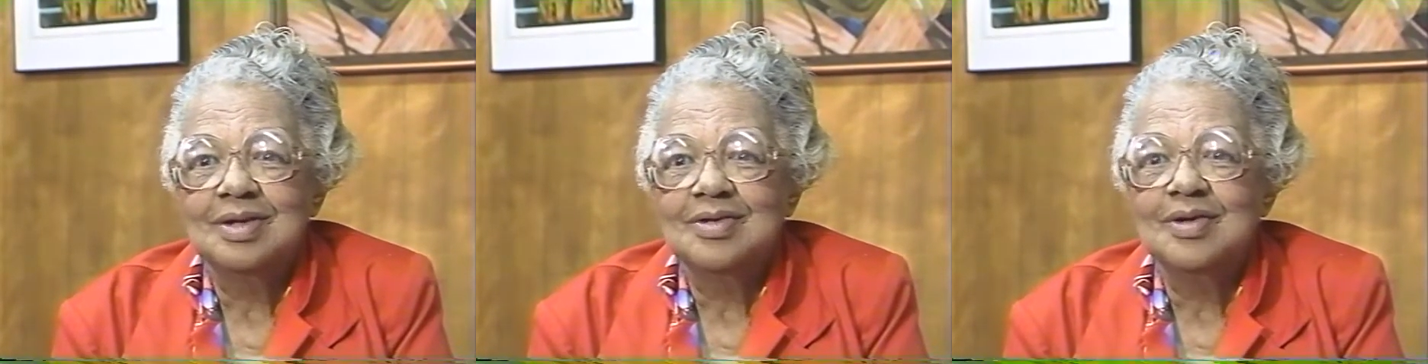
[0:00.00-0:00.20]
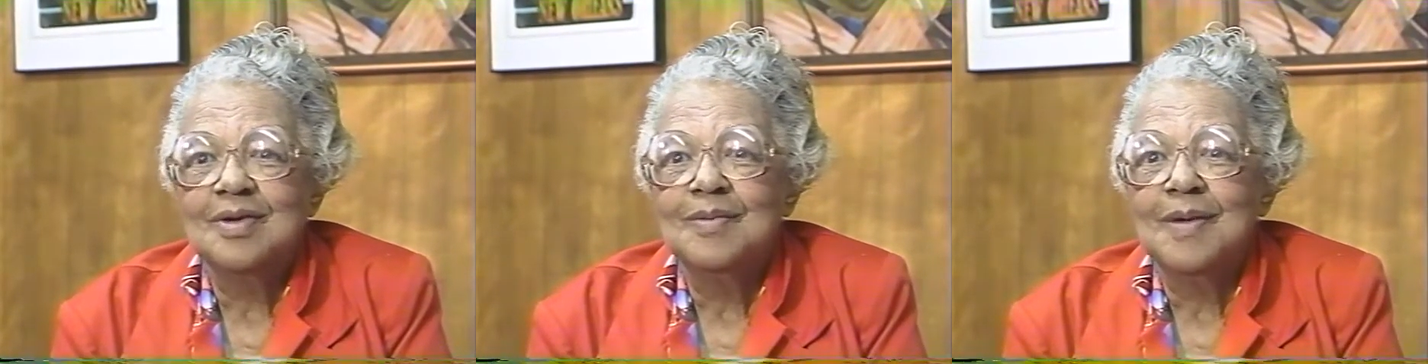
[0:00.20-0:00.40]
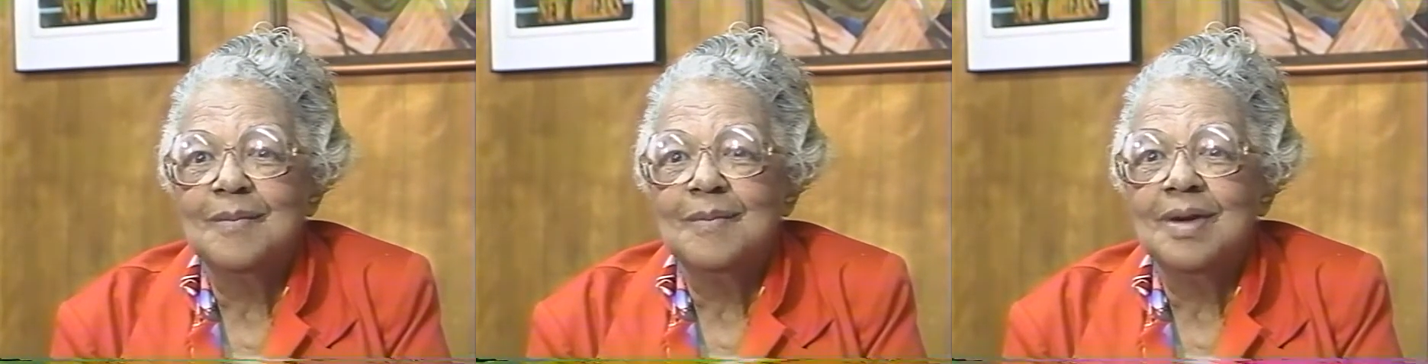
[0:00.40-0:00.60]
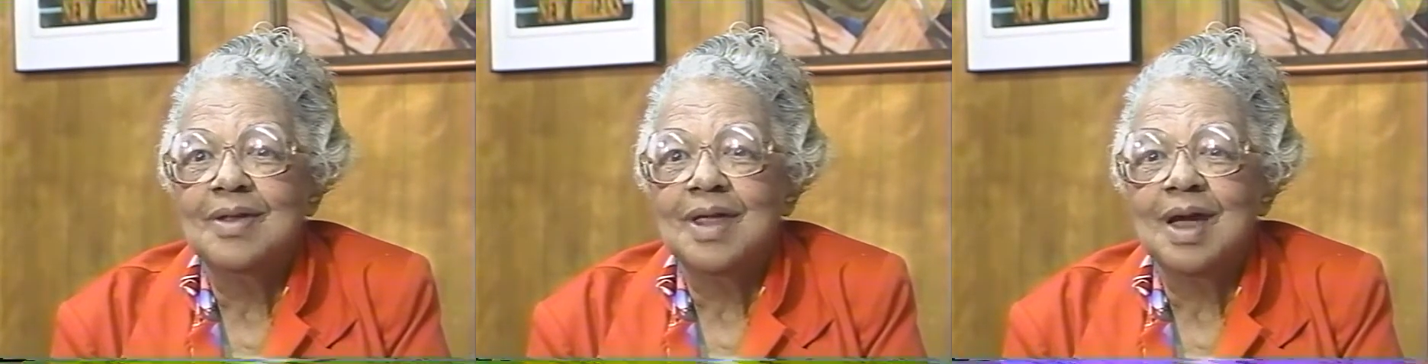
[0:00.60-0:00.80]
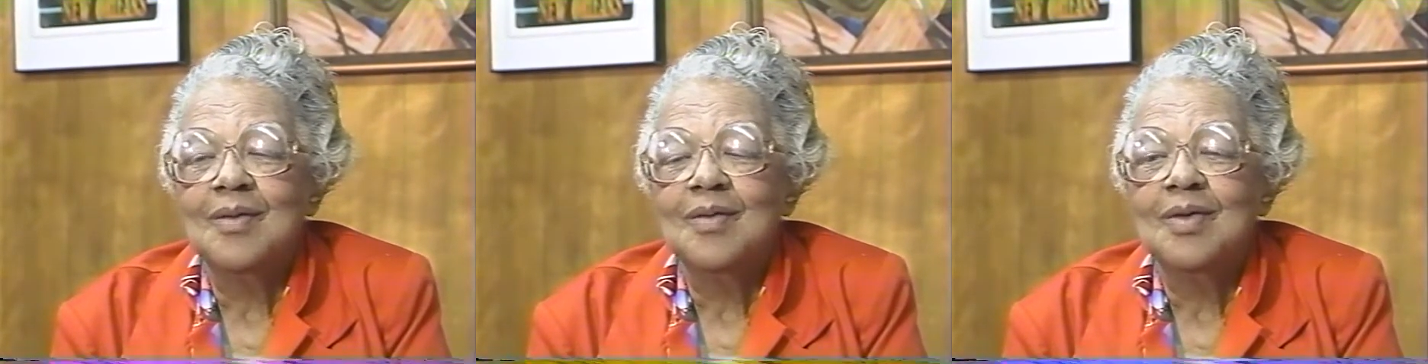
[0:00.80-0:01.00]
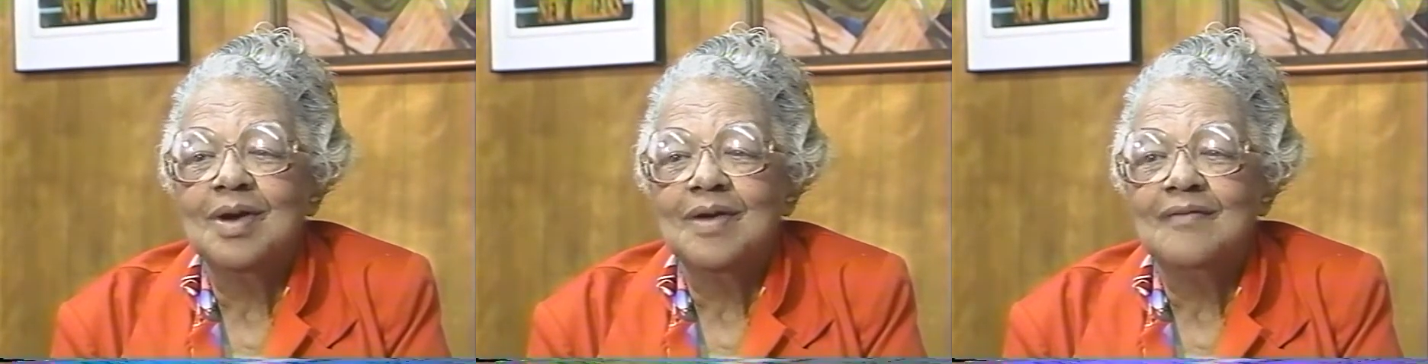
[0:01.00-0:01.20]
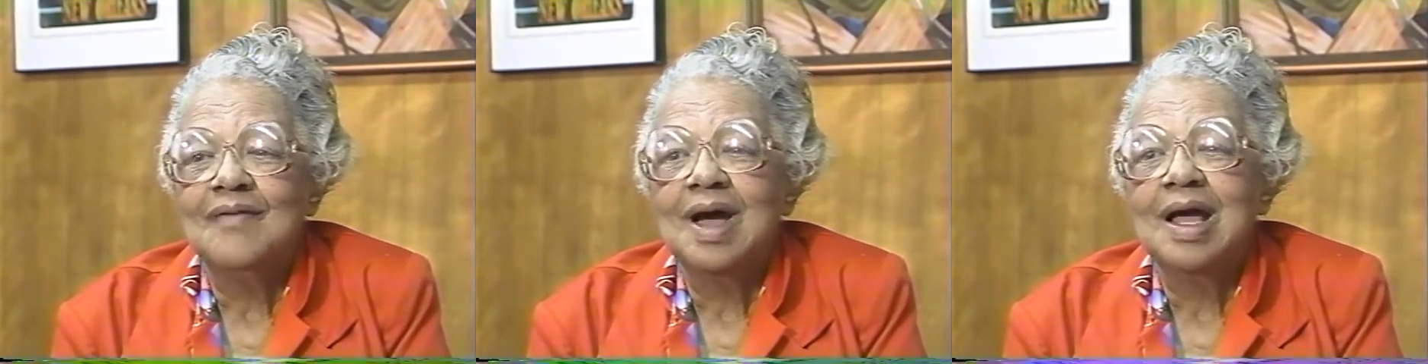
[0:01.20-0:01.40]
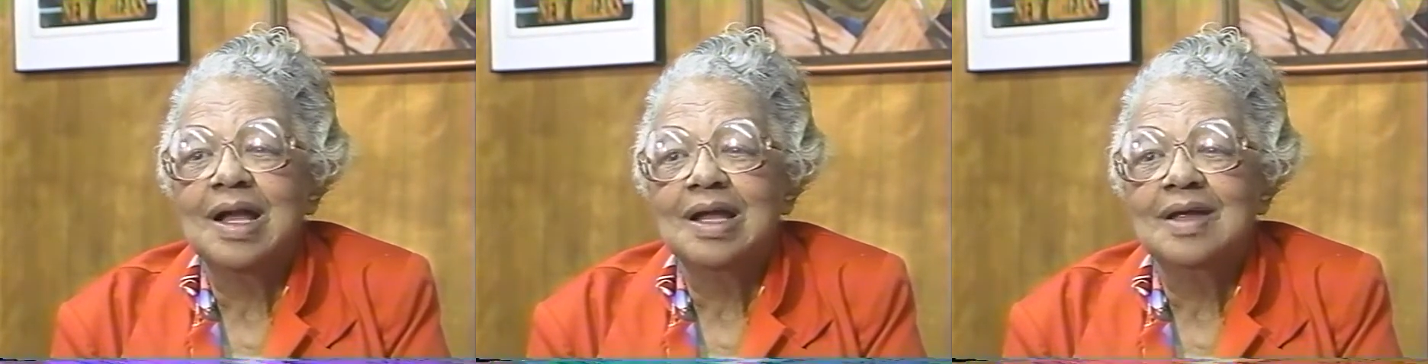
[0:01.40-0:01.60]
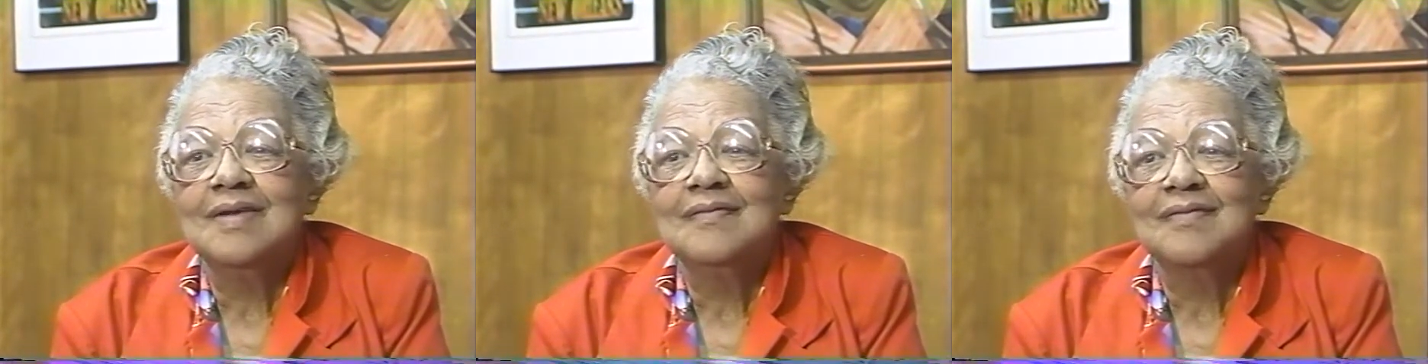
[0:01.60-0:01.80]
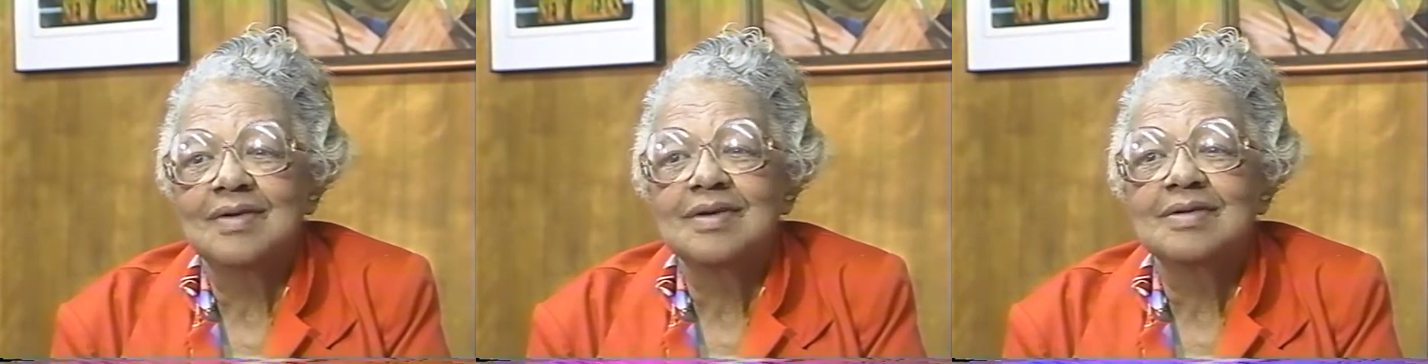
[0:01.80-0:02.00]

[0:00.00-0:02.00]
told my mother I wanted a violin for